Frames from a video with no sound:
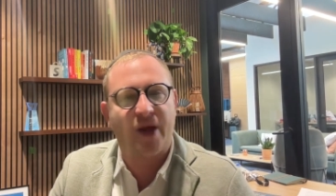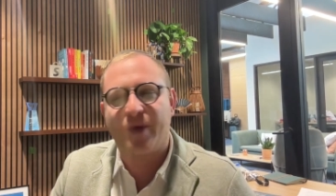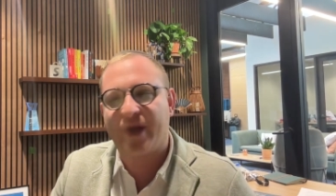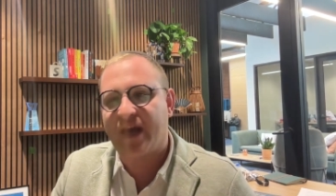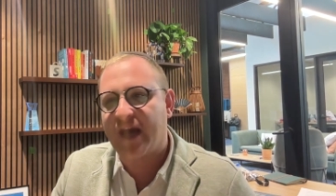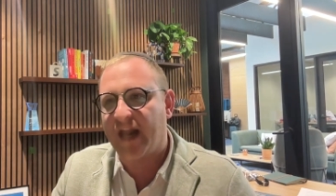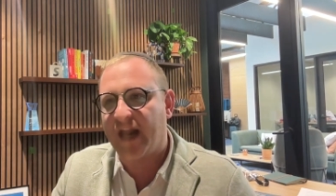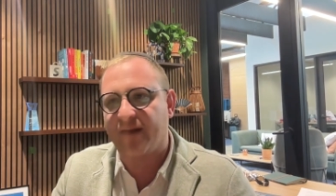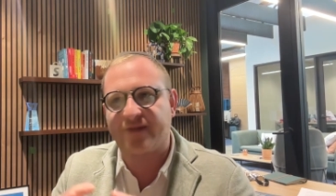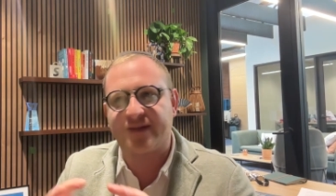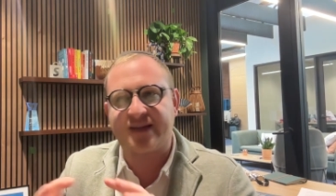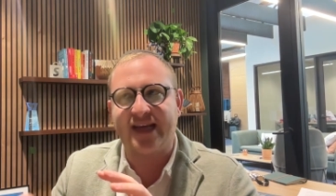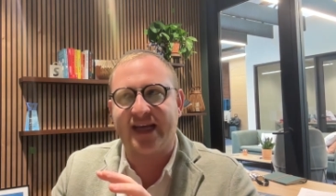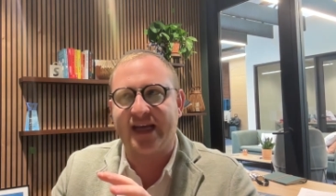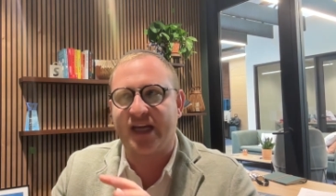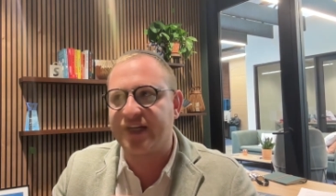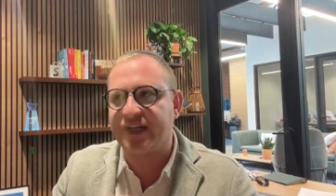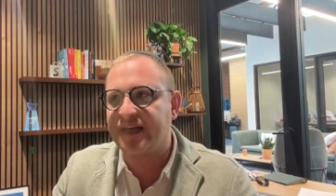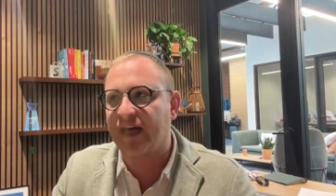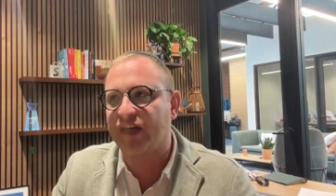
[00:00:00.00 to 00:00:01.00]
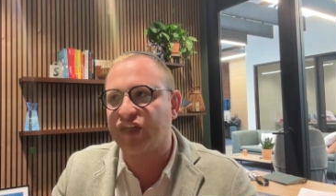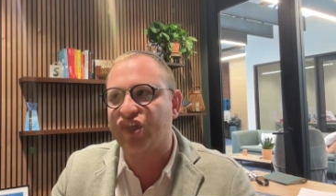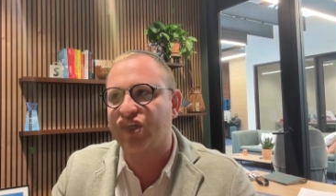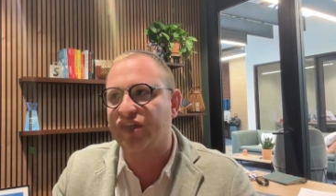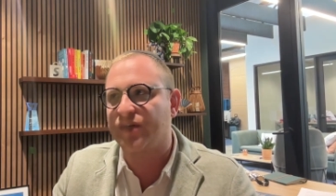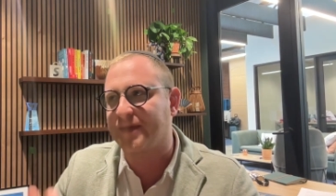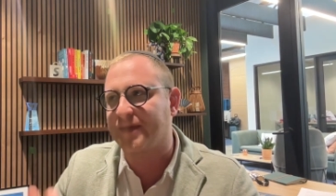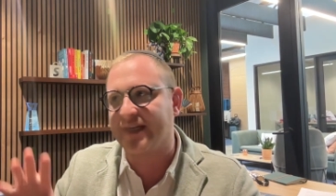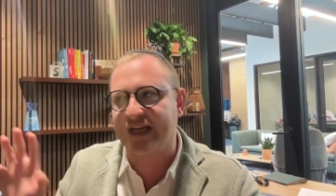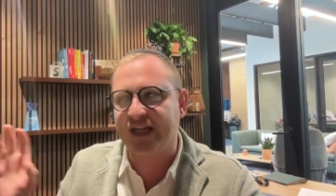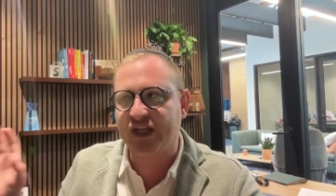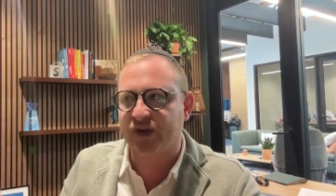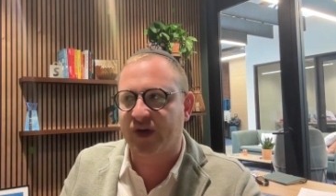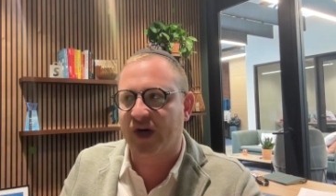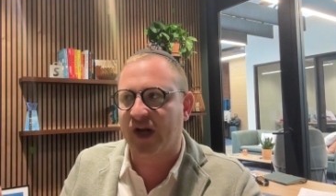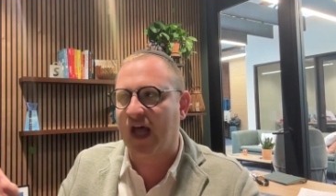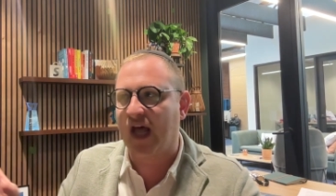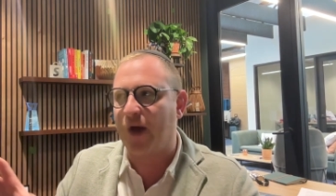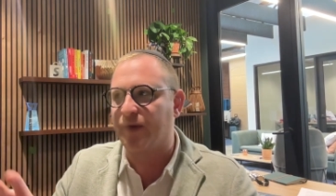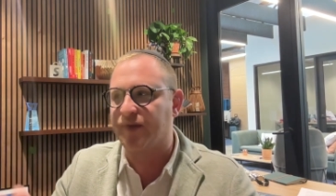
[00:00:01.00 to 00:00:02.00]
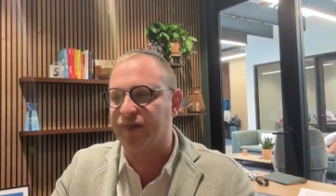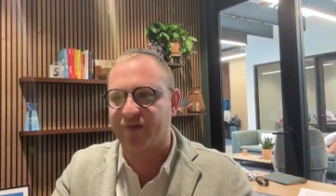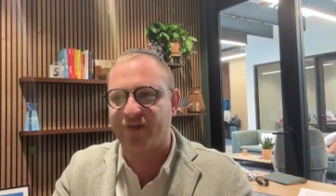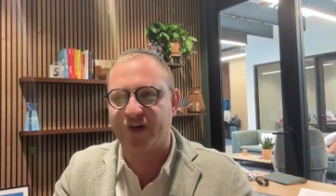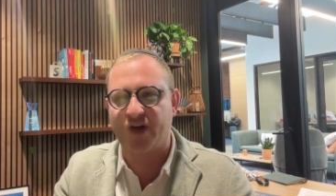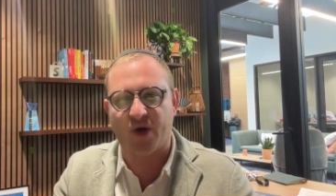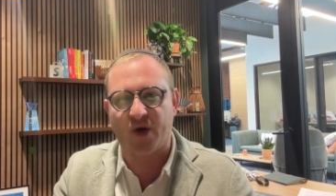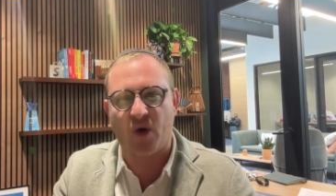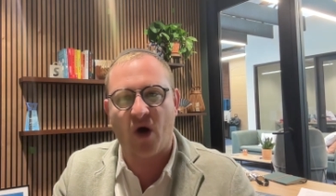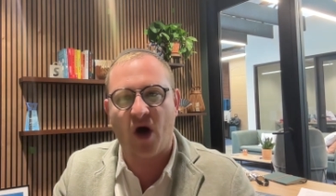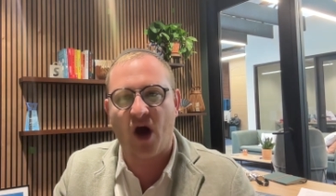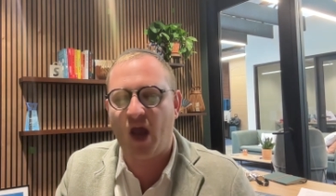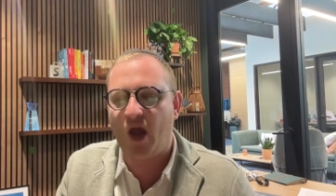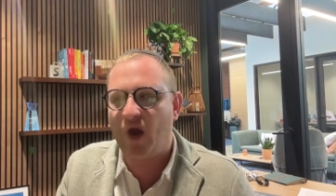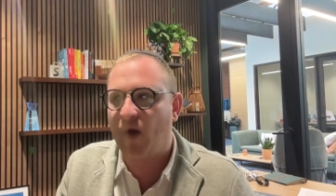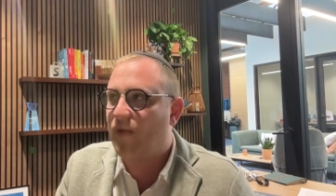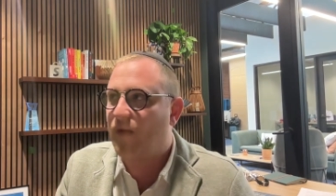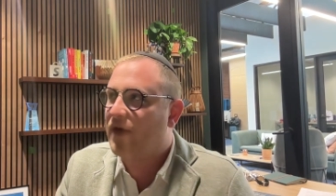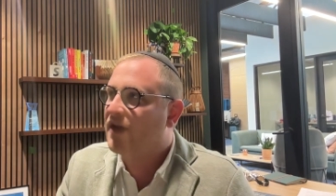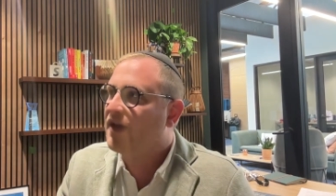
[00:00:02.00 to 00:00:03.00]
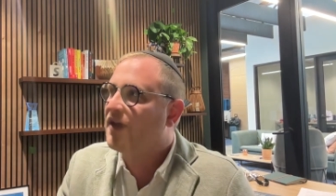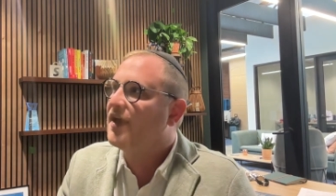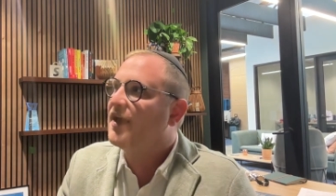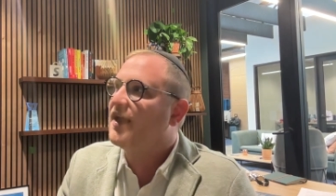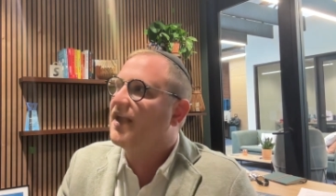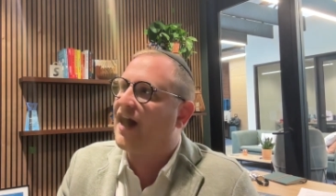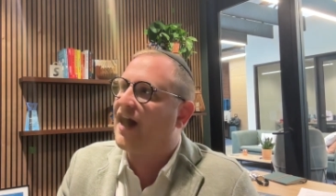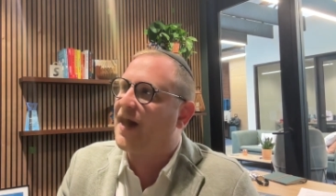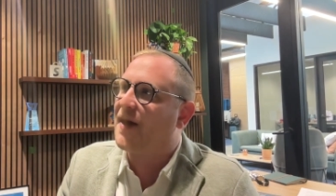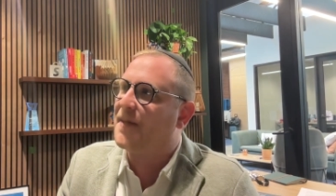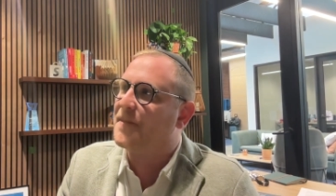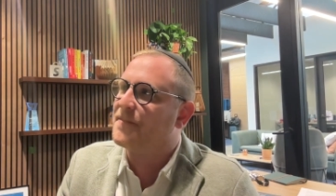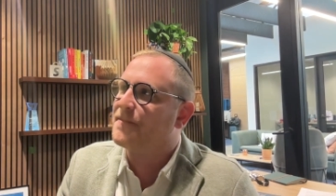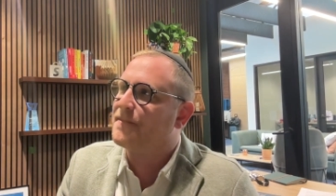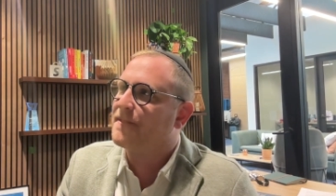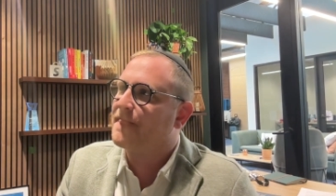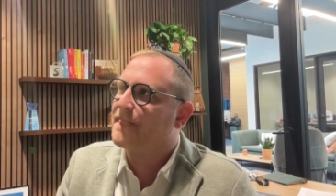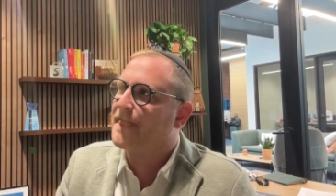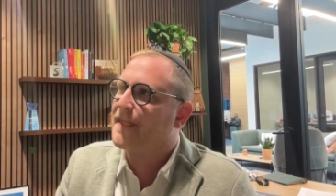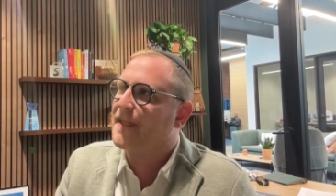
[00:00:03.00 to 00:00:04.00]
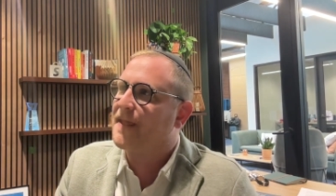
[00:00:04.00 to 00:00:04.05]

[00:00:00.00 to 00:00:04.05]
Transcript: We kind of stayed in touch. He was in Israel. I was over here in Ohio. Um,